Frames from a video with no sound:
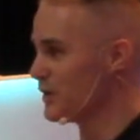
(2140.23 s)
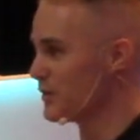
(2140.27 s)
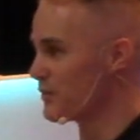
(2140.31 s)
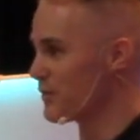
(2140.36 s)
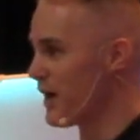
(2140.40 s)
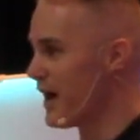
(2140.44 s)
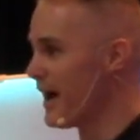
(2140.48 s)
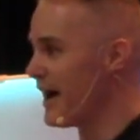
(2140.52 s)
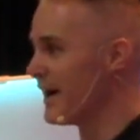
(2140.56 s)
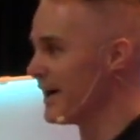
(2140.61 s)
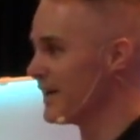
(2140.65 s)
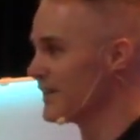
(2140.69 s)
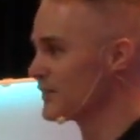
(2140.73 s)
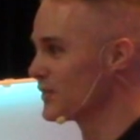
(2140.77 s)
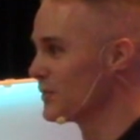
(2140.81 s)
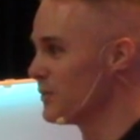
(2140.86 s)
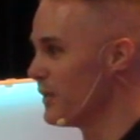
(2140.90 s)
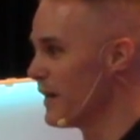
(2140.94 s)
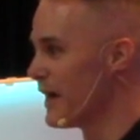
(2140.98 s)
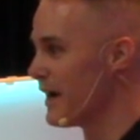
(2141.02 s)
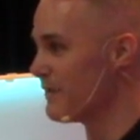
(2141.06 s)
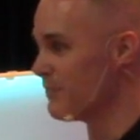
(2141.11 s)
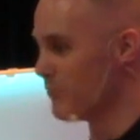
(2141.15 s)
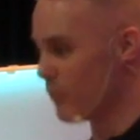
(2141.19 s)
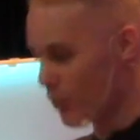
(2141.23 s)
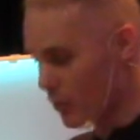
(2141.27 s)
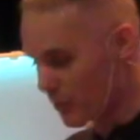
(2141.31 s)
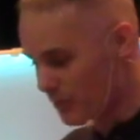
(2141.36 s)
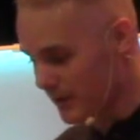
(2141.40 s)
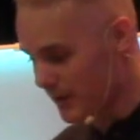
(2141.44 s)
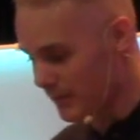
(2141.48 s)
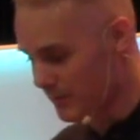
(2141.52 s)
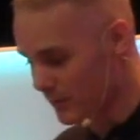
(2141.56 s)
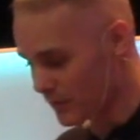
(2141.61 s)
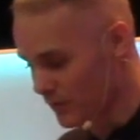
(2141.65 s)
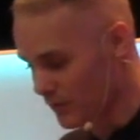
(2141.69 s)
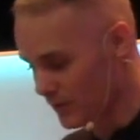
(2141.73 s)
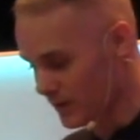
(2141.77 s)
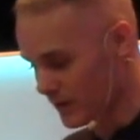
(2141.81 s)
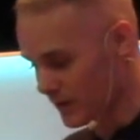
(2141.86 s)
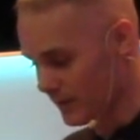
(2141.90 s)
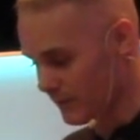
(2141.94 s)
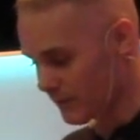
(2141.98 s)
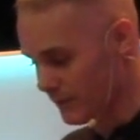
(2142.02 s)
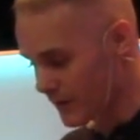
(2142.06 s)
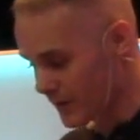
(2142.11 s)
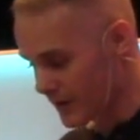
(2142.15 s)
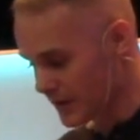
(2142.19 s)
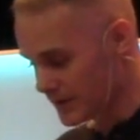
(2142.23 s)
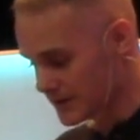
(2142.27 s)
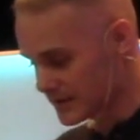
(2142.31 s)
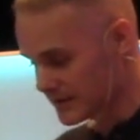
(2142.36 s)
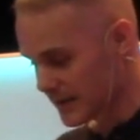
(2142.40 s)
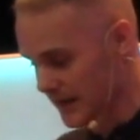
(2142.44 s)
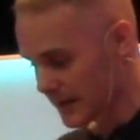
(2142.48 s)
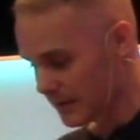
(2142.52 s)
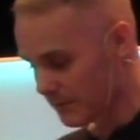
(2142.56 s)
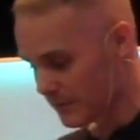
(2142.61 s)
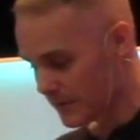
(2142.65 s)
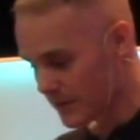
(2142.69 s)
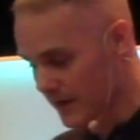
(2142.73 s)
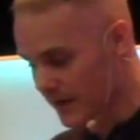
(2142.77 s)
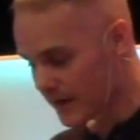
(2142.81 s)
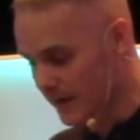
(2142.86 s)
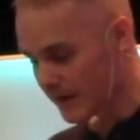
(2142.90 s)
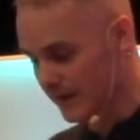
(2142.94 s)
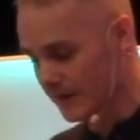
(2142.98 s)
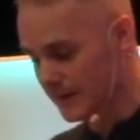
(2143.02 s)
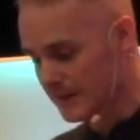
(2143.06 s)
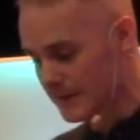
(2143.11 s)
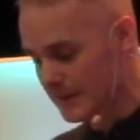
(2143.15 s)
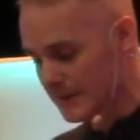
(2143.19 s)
arise and we'll have more people doing the very same thing.